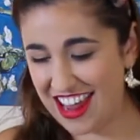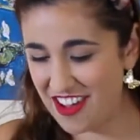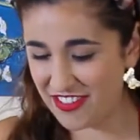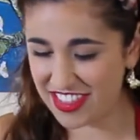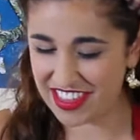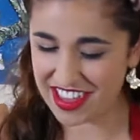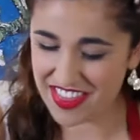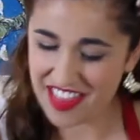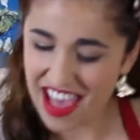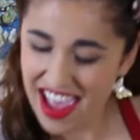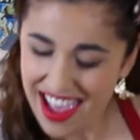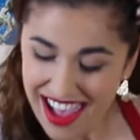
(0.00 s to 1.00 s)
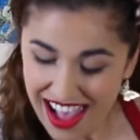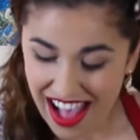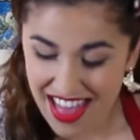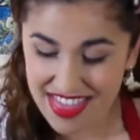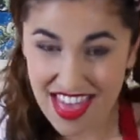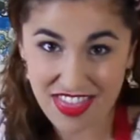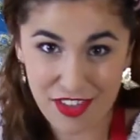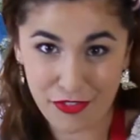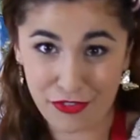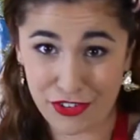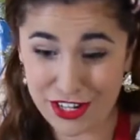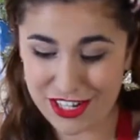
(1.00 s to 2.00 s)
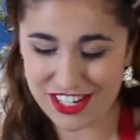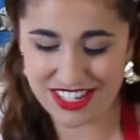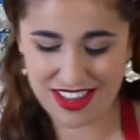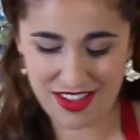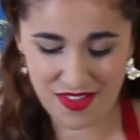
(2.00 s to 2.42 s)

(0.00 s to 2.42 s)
Everything in there, and then the fruit,